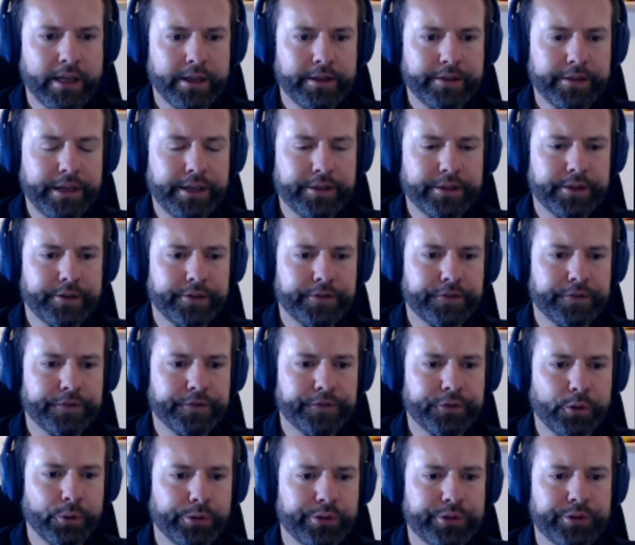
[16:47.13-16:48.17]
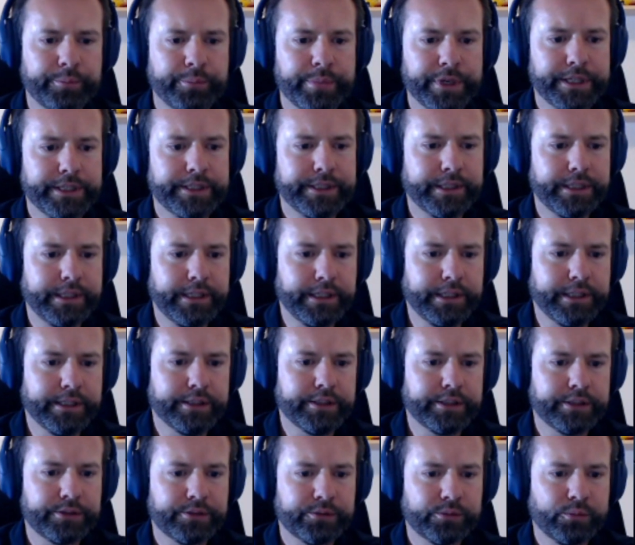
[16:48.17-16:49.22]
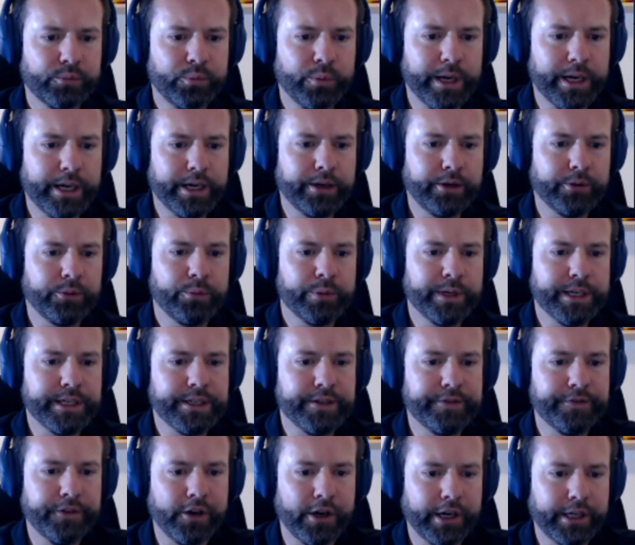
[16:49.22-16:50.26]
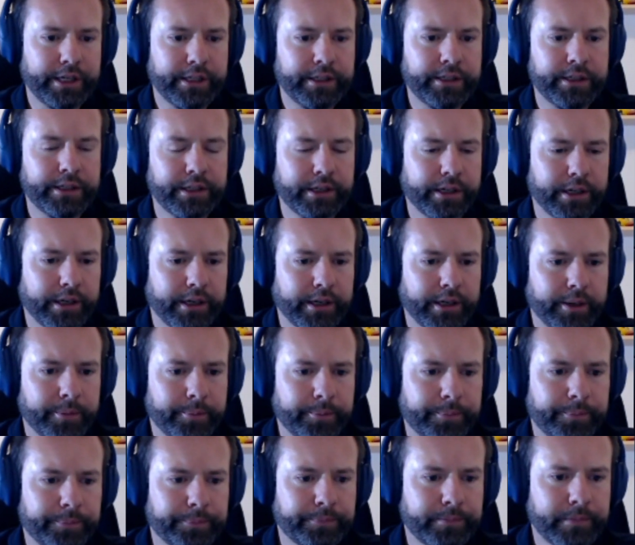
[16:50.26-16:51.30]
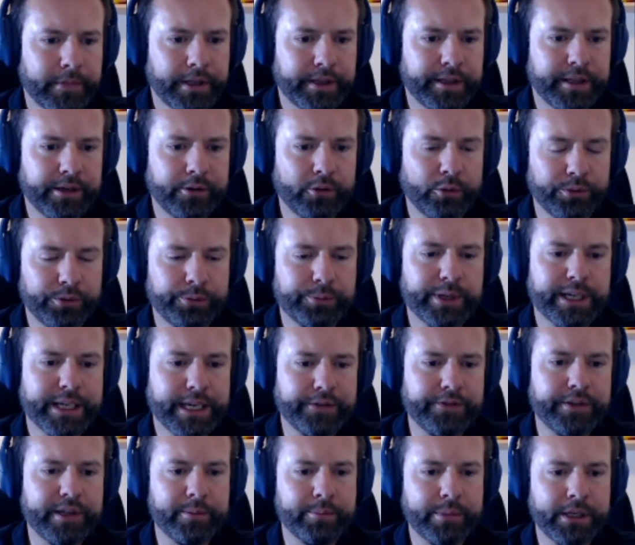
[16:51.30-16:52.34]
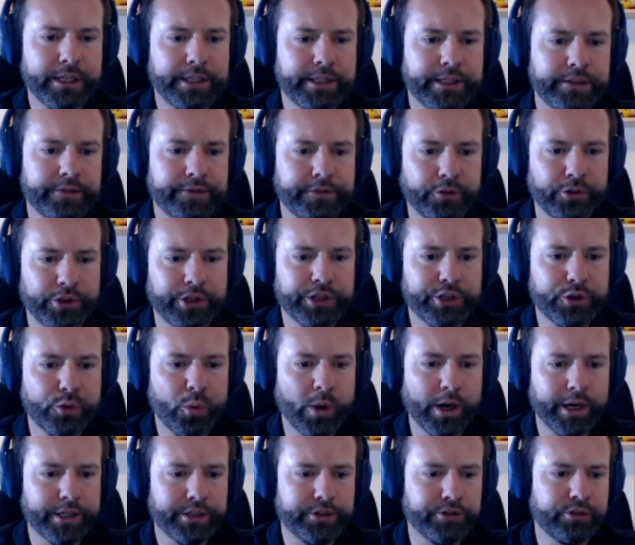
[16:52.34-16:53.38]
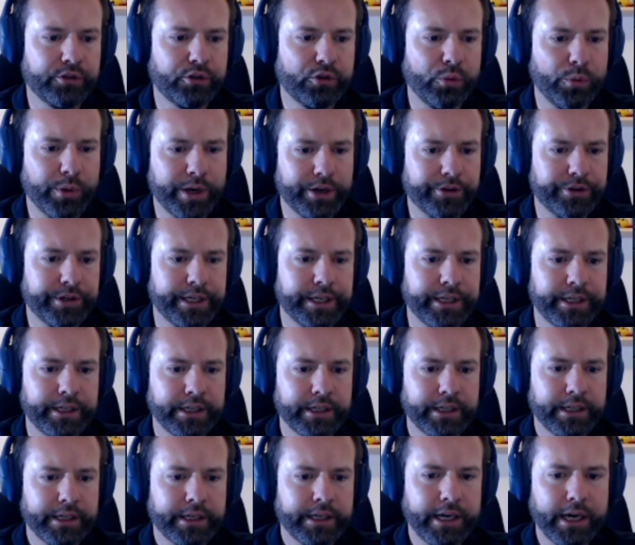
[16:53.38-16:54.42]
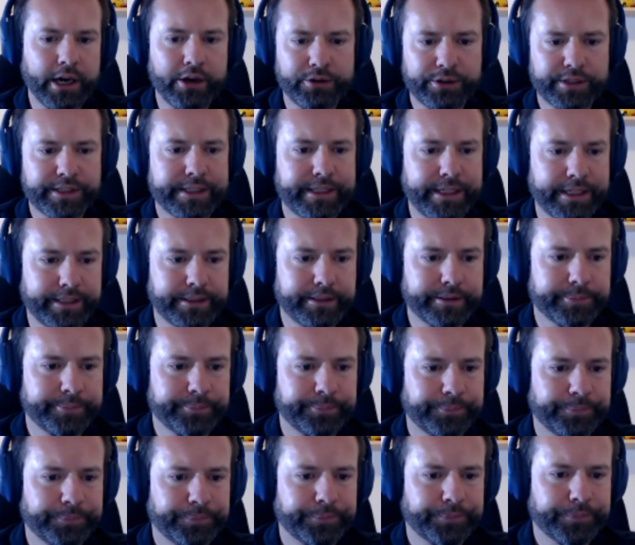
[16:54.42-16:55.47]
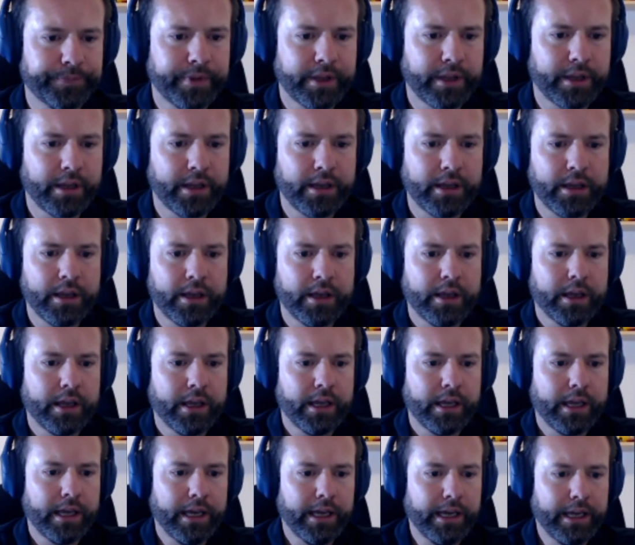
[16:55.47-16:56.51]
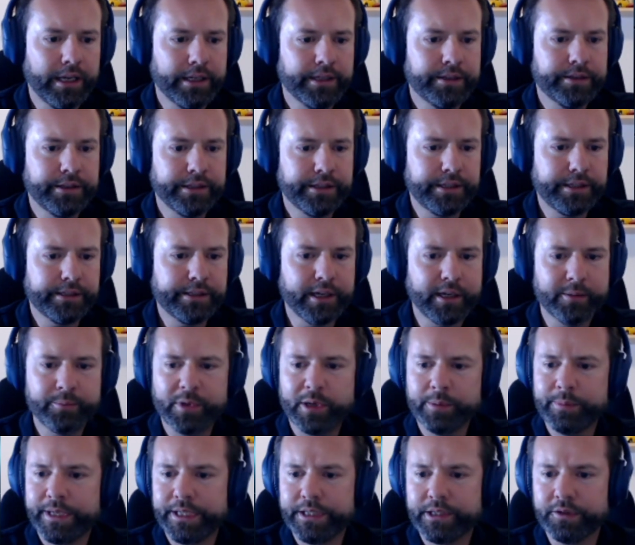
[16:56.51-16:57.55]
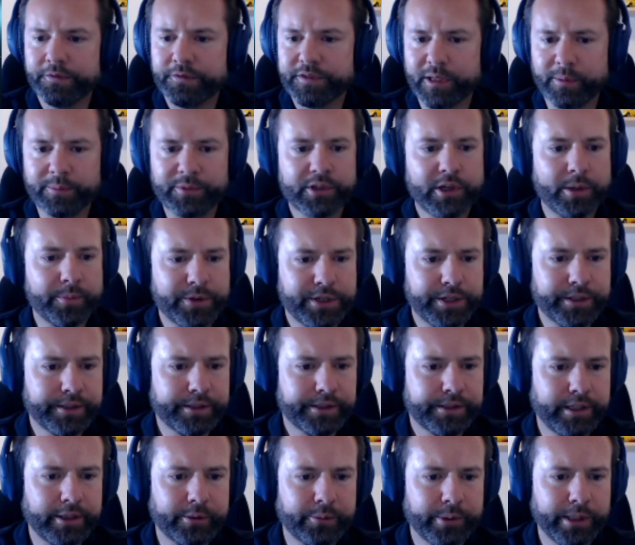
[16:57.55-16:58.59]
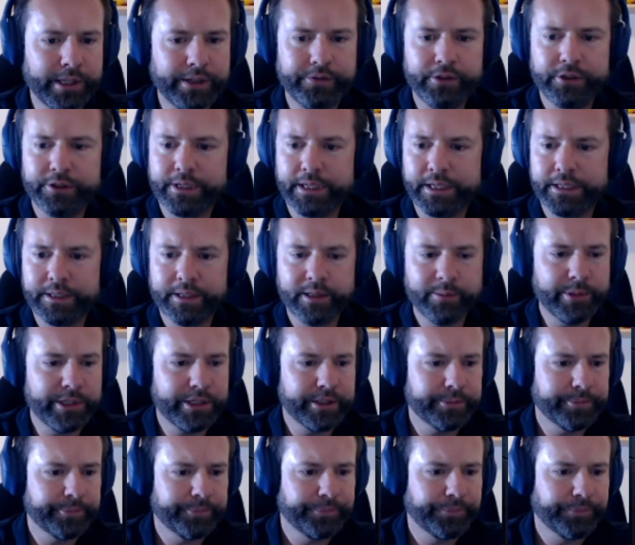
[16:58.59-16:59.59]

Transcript: Then the fourth bit is where we define or we give the ability for the UI to query our state. And this is done by means of subscriptions that we'll have a look at in a bit.